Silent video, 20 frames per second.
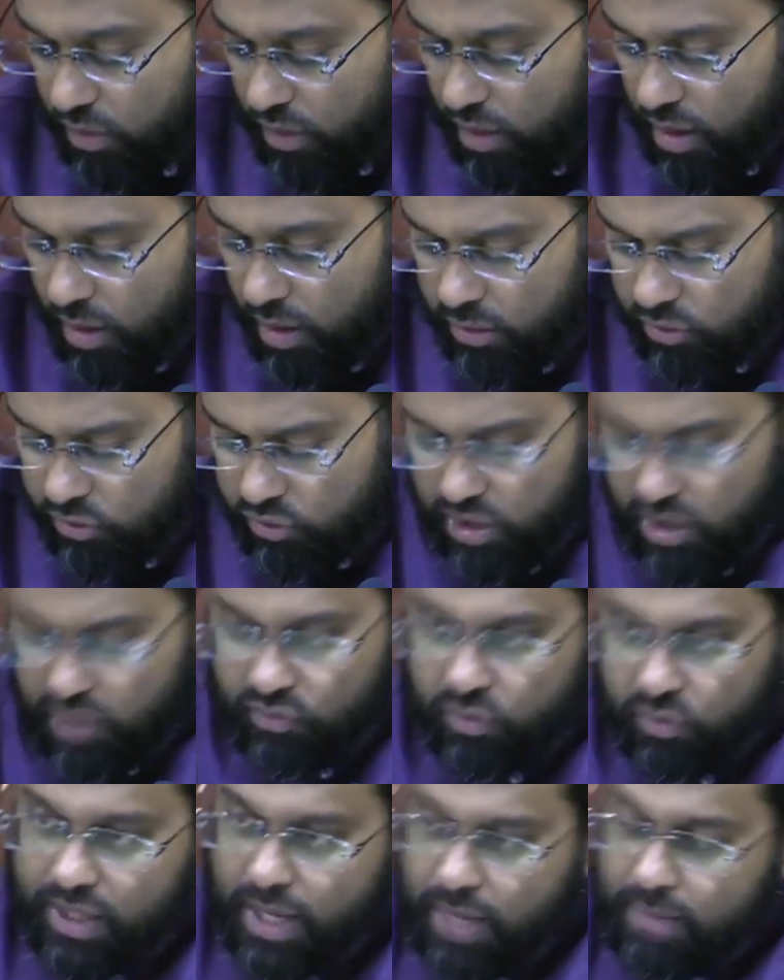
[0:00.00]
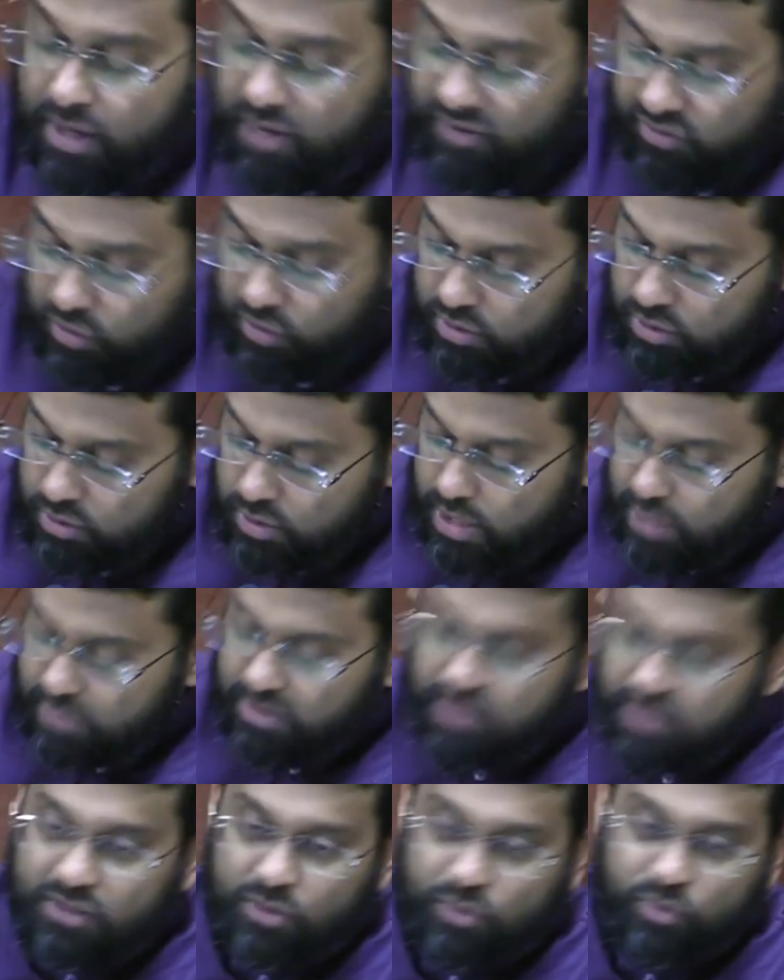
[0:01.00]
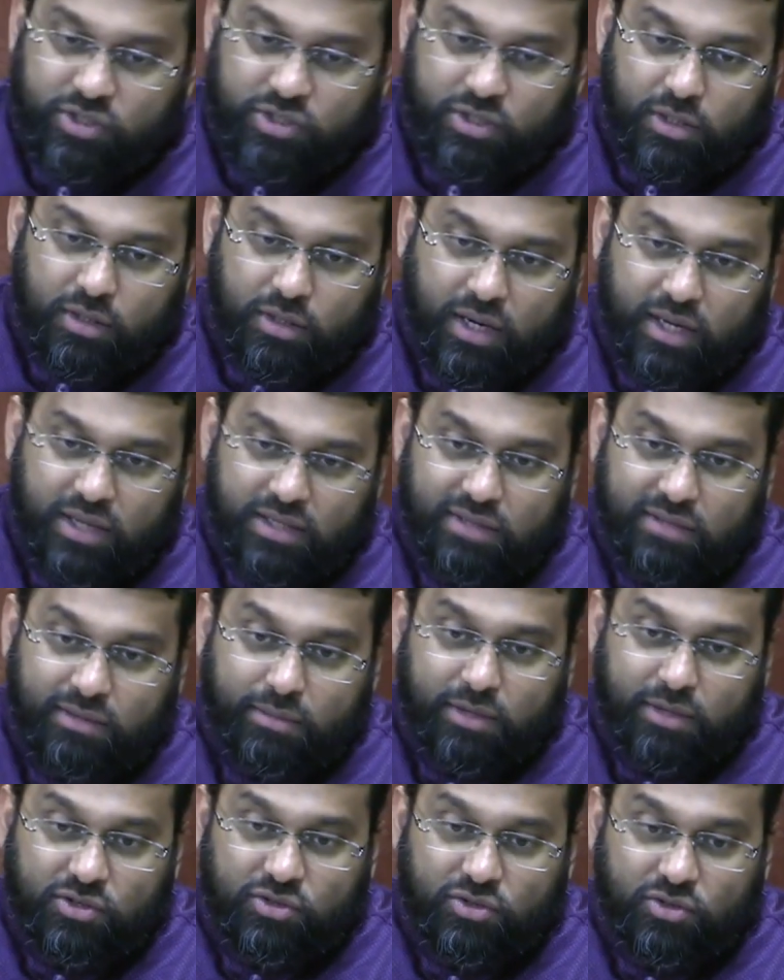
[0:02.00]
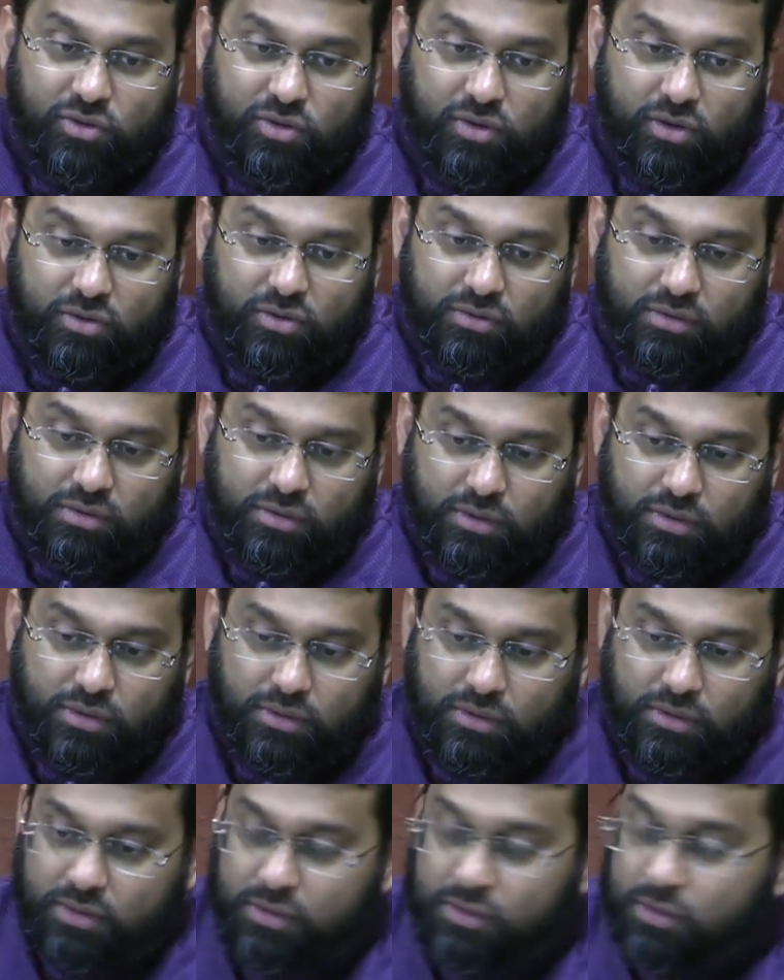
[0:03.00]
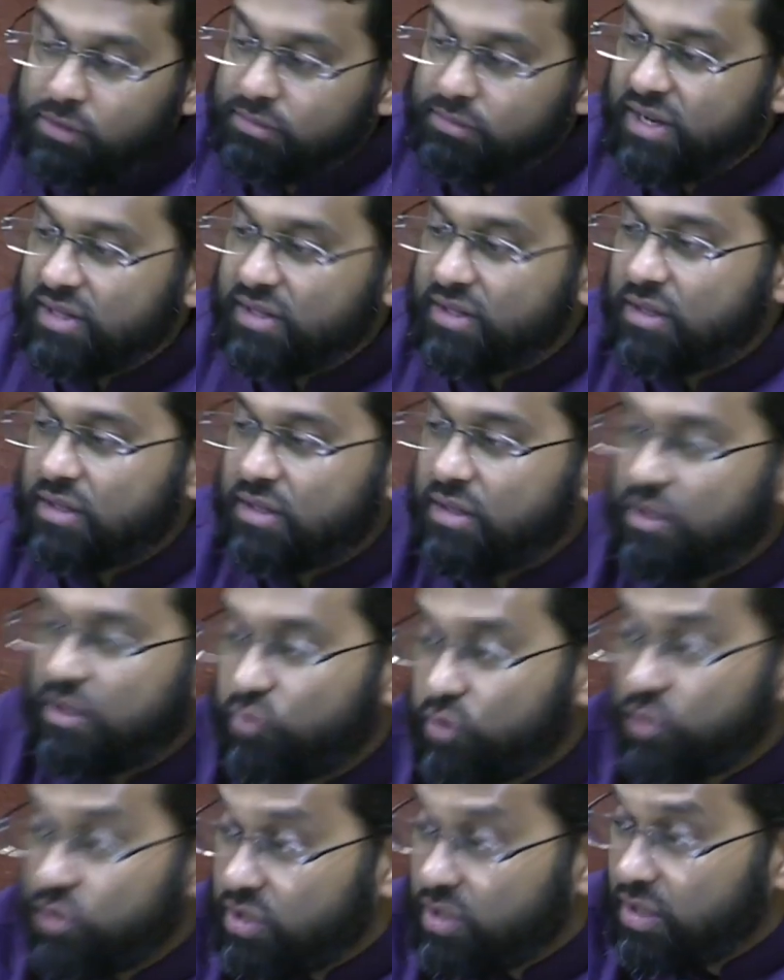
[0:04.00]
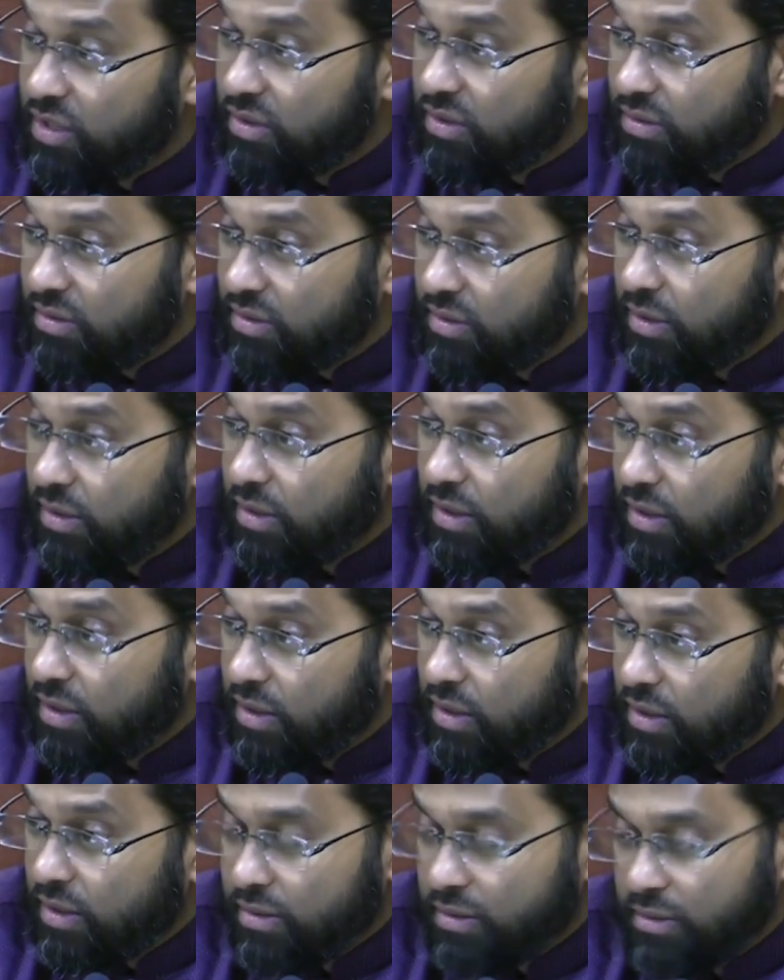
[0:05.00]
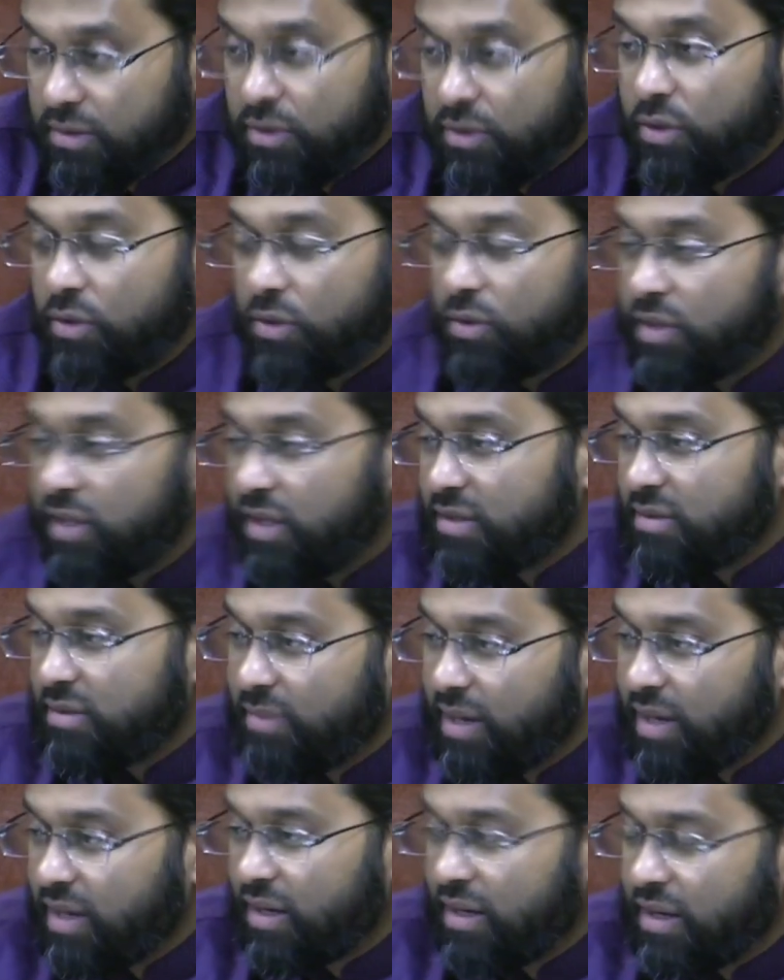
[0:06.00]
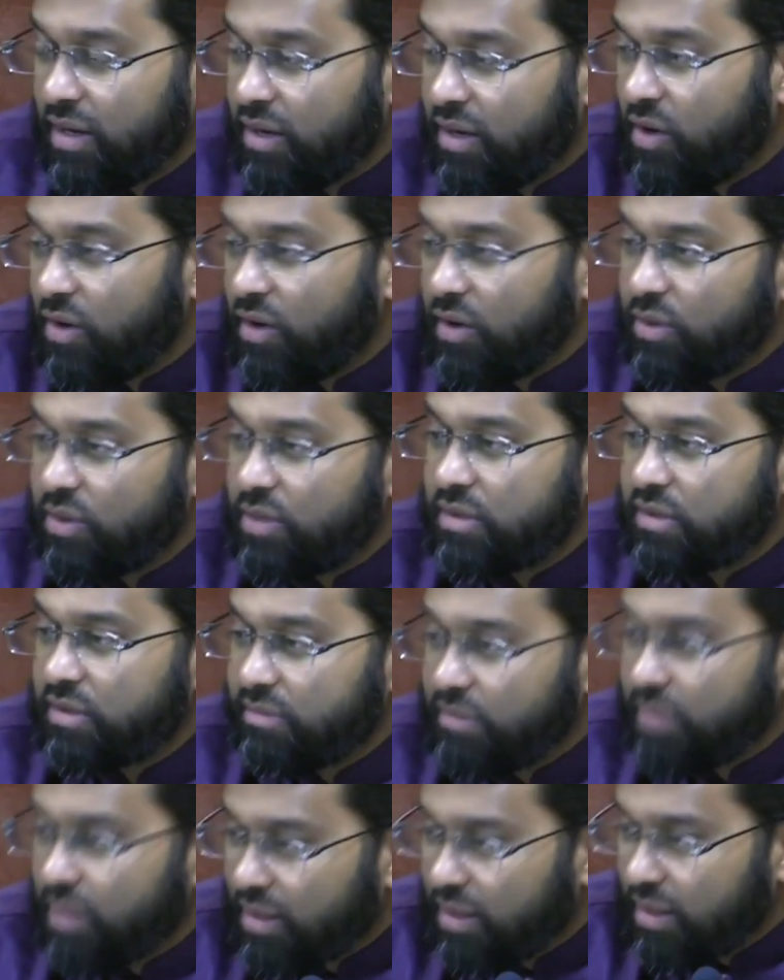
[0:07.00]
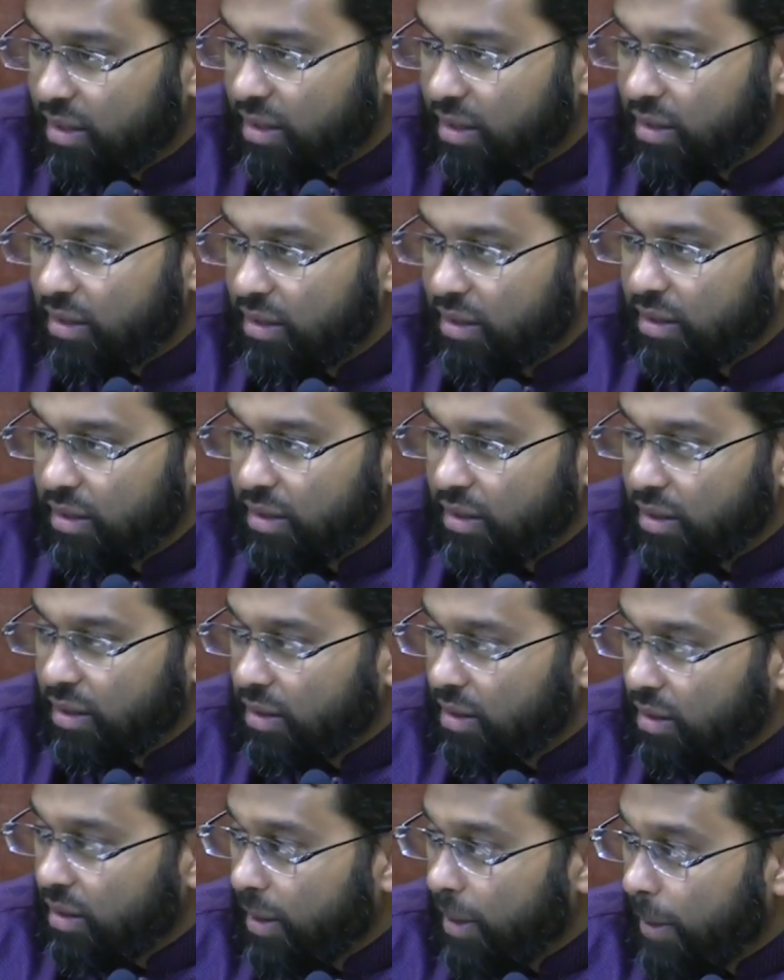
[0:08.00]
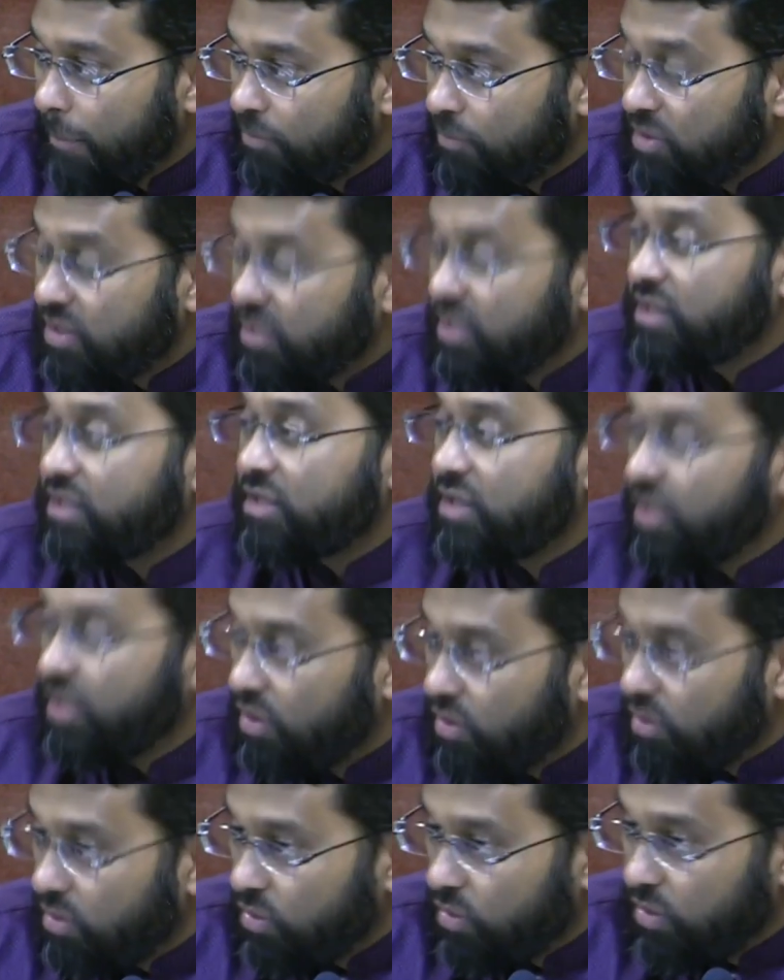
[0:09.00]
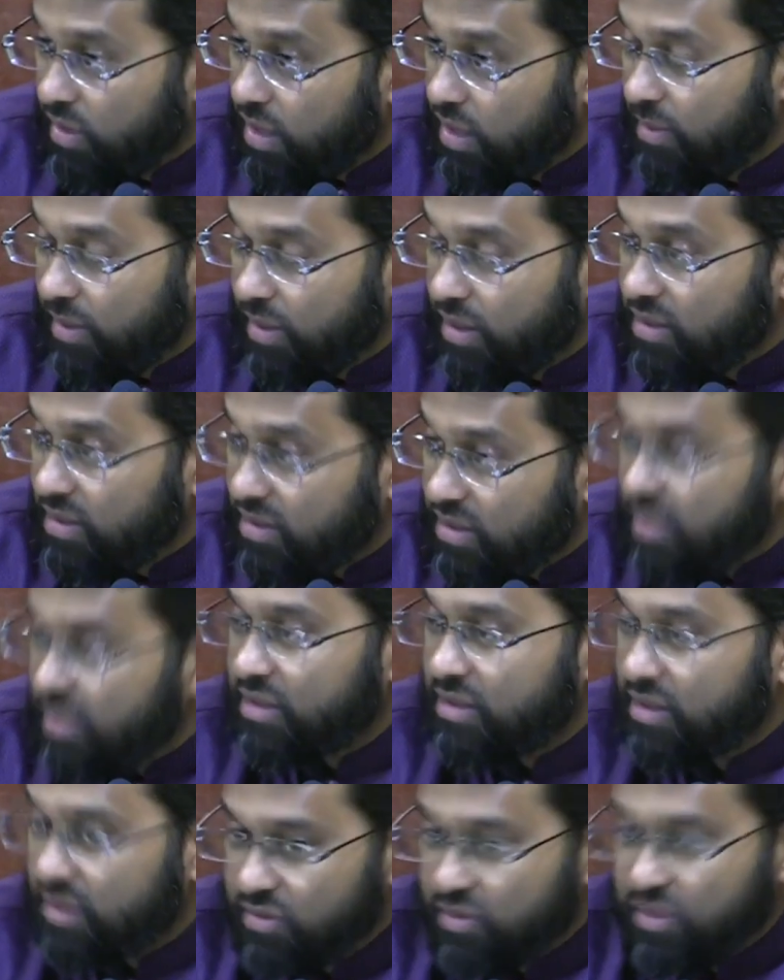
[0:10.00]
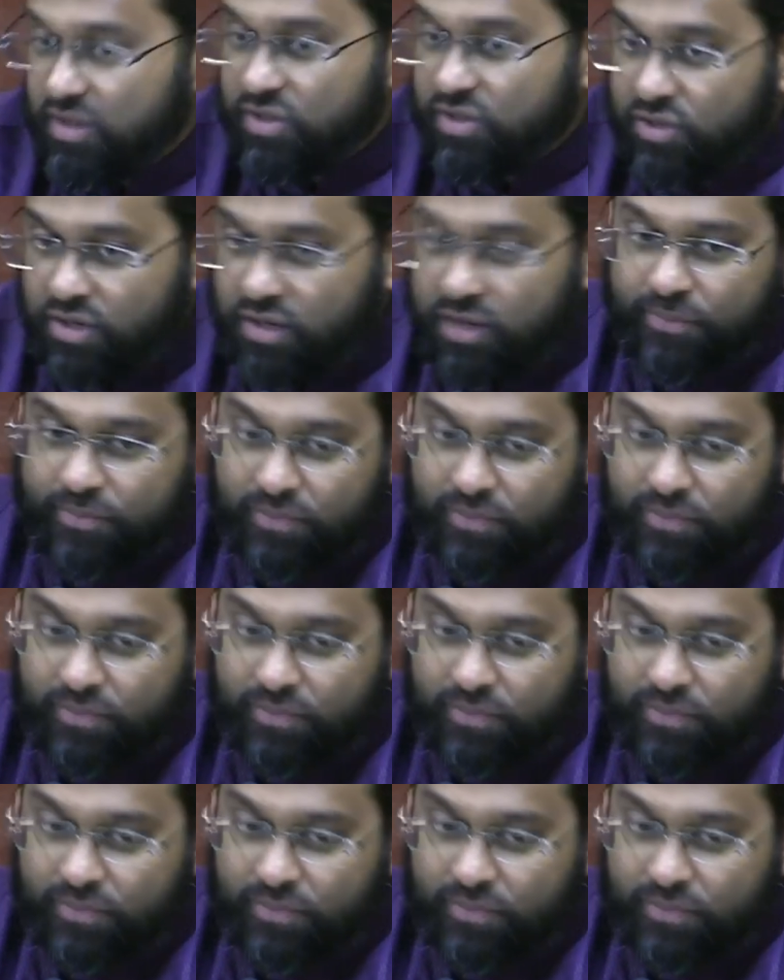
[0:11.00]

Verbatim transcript: The Treaty of Hudaybiyah, of course, took place in which year, guys? Everybody should know. This is basic stuff. Which year? No, that's Makkah, conquest of Makkah. Sixth year. Hudaybiyah is sixth of the Hijrah.